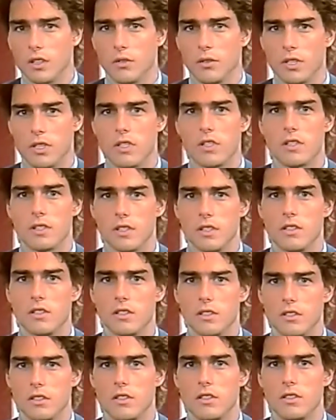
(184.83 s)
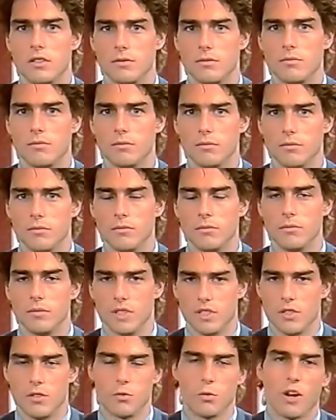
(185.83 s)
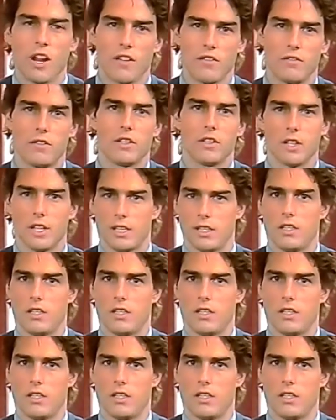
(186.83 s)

this is what I feel like.